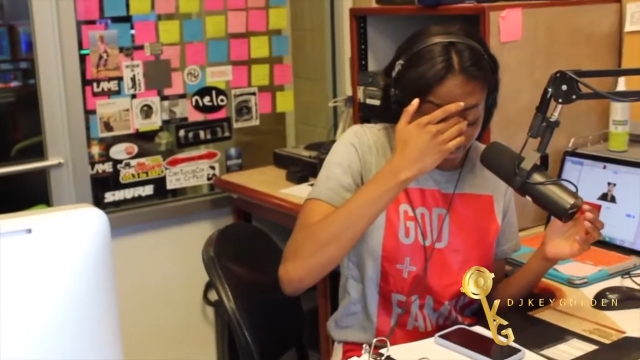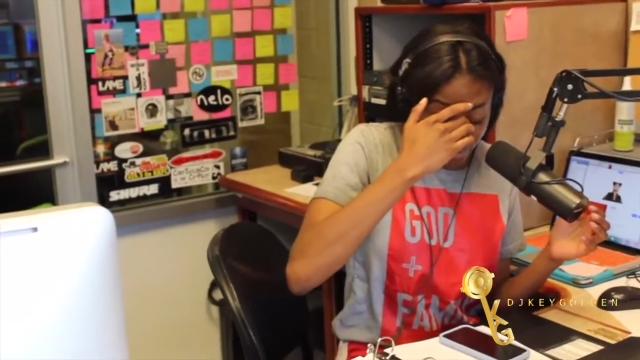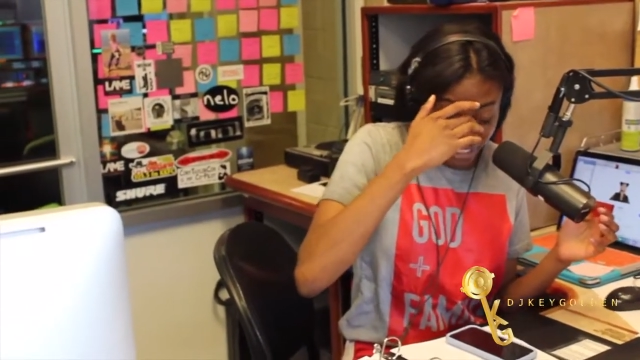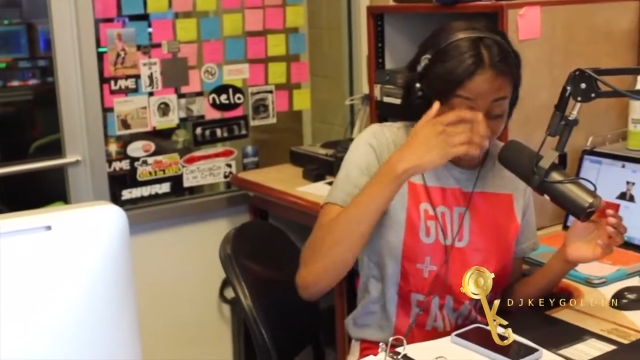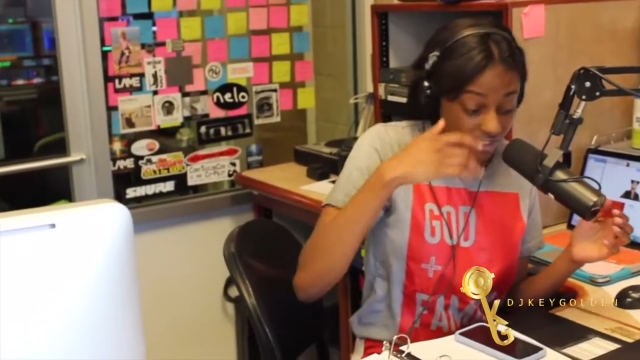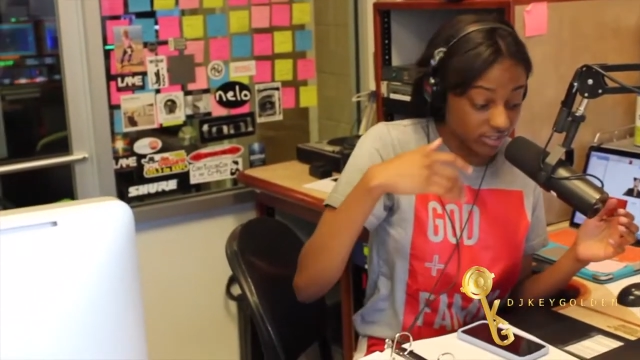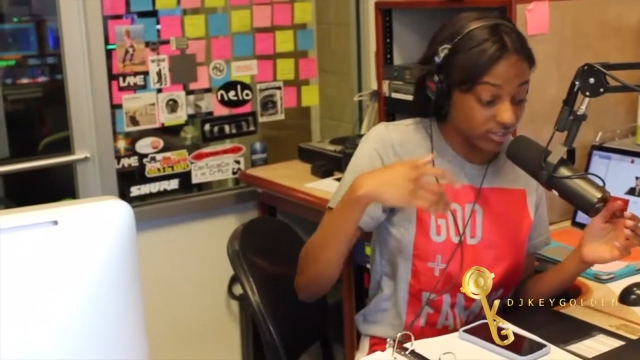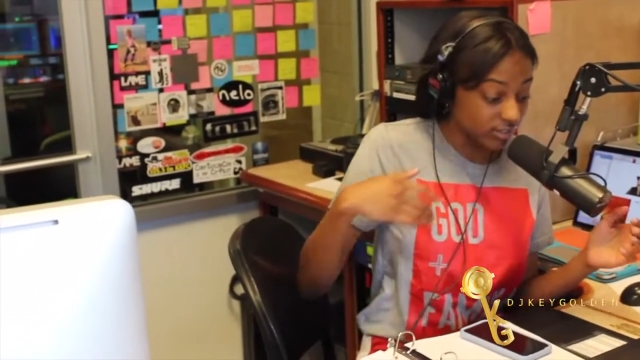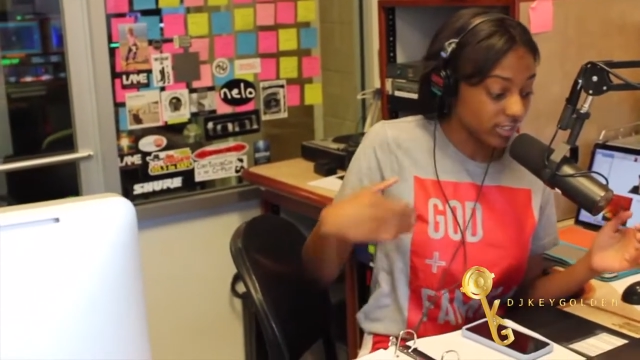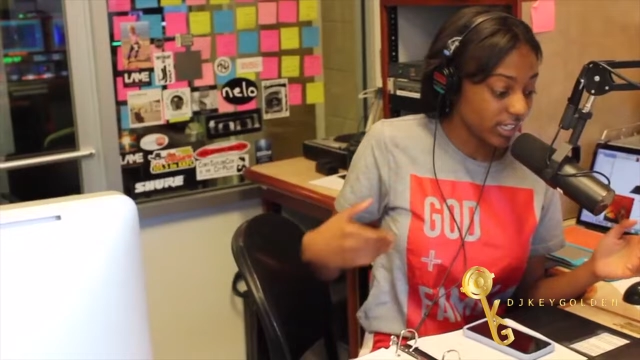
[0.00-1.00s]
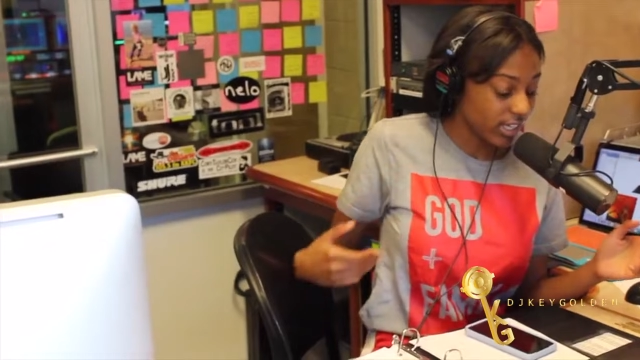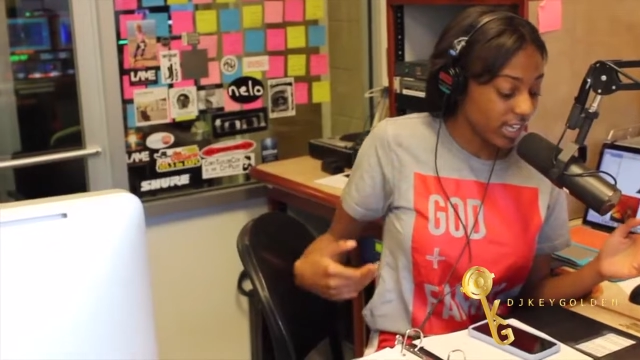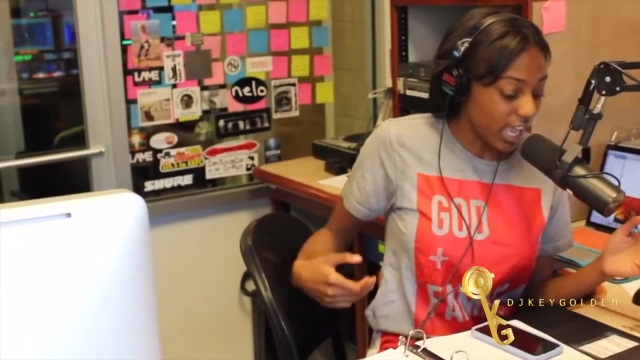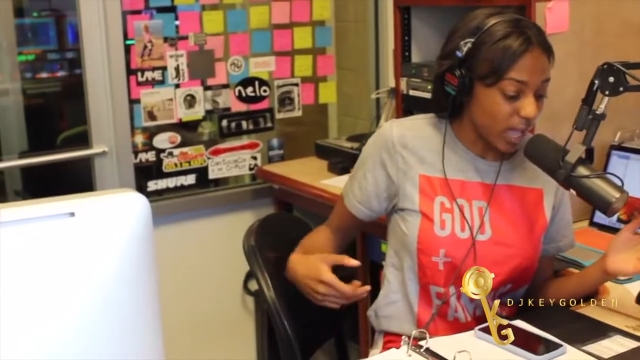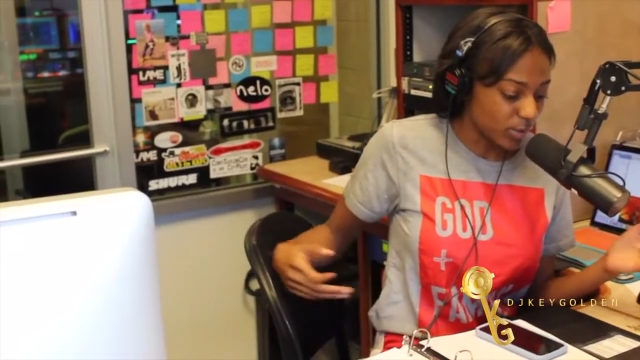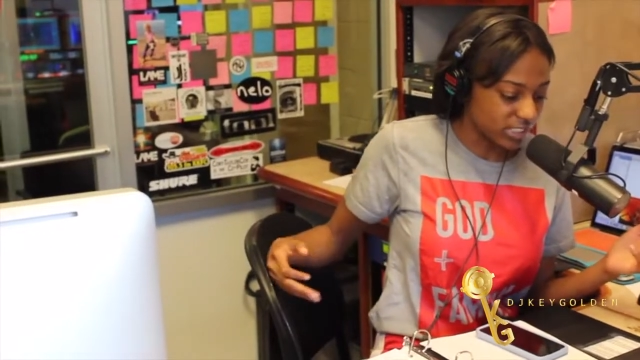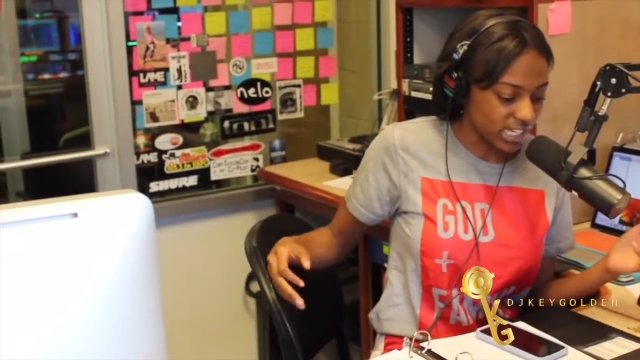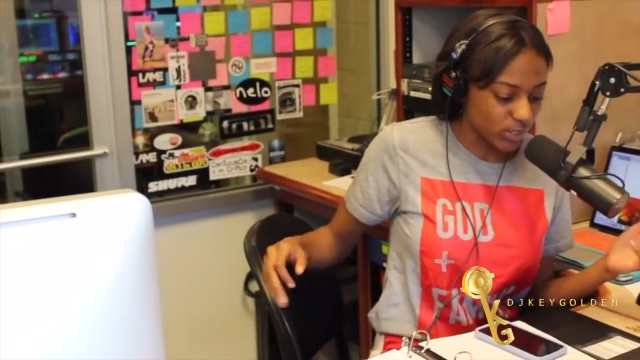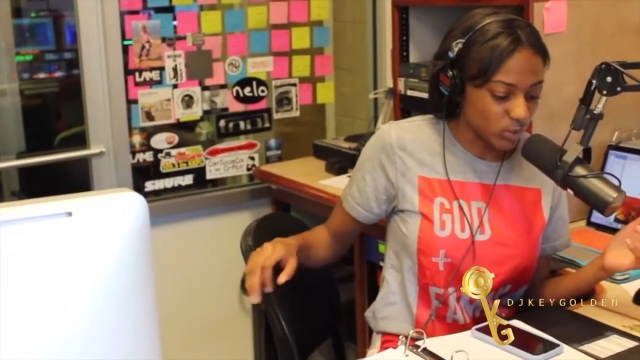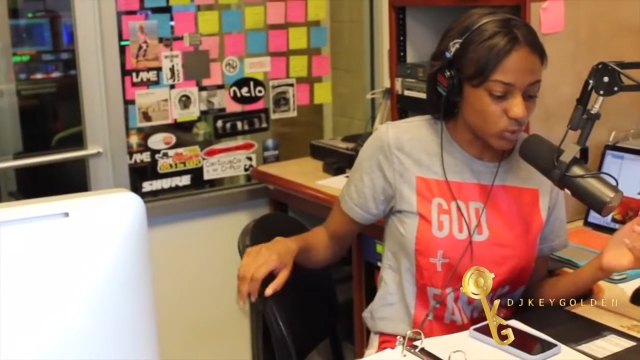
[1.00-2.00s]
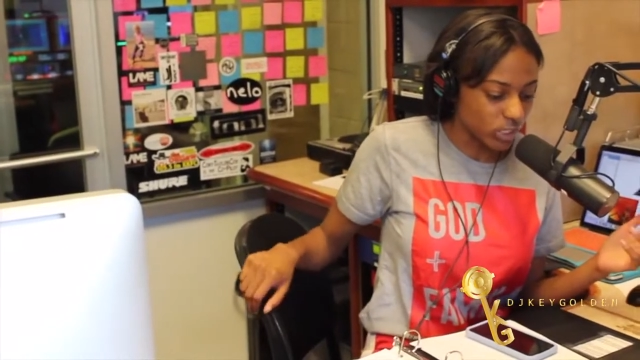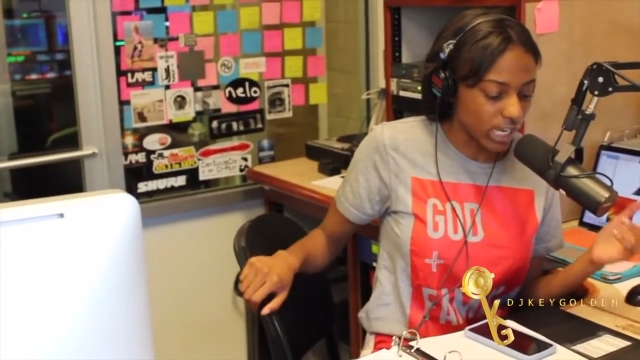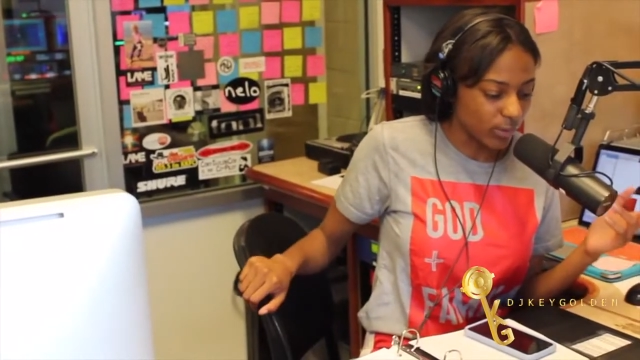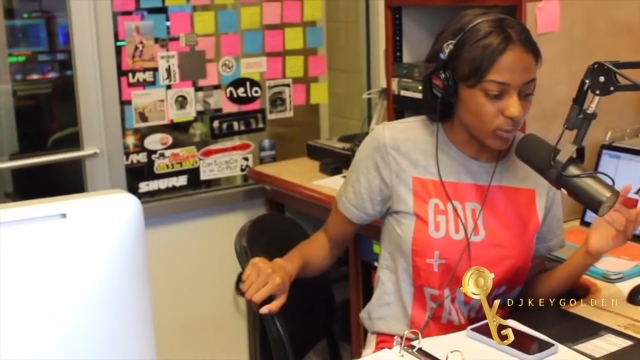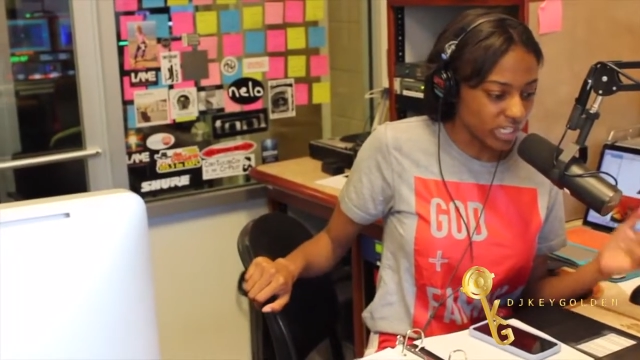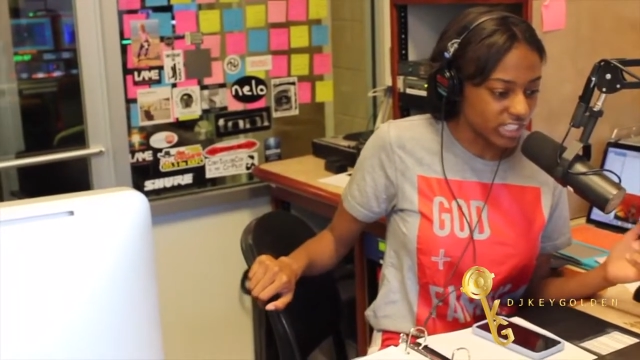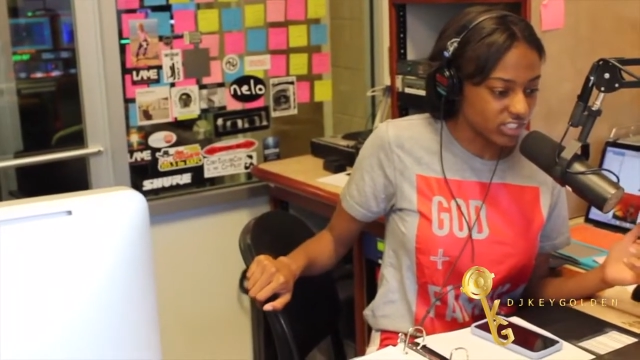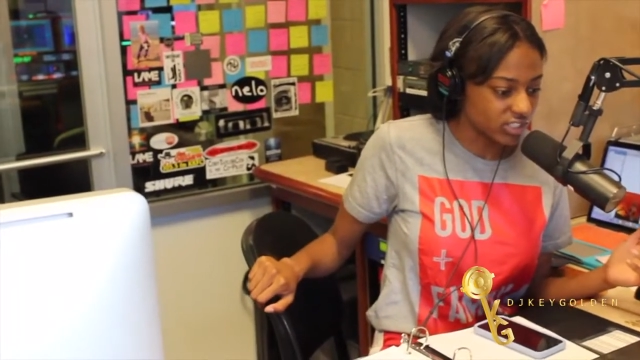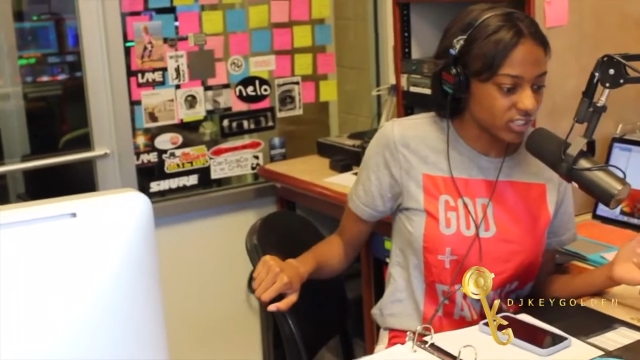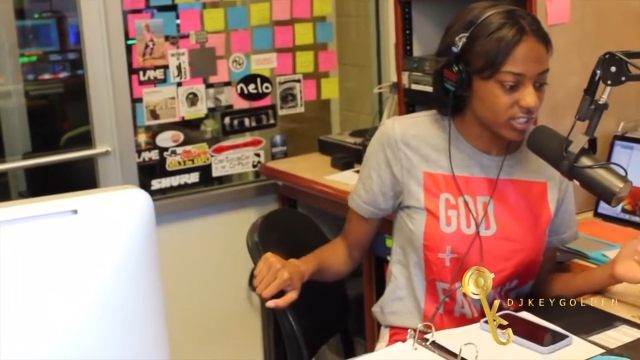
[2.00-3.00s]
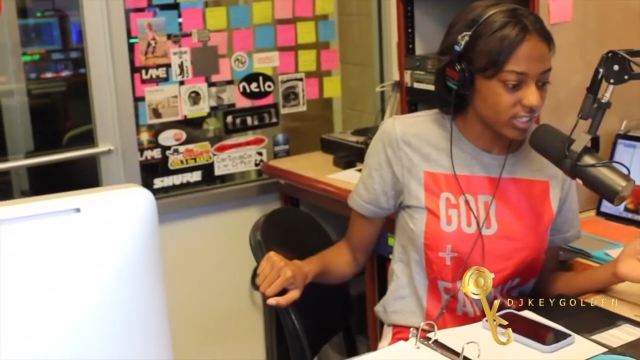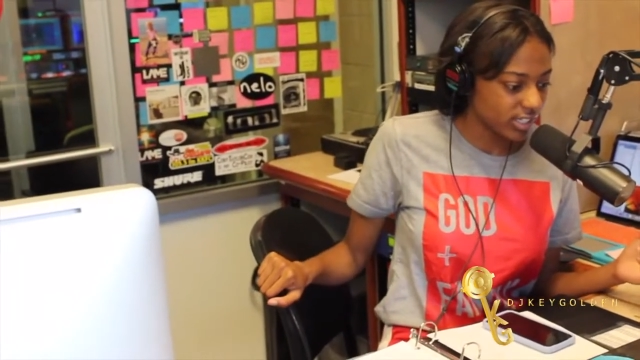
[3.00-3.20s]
Black Youngster. I was saying on Twitter, I wish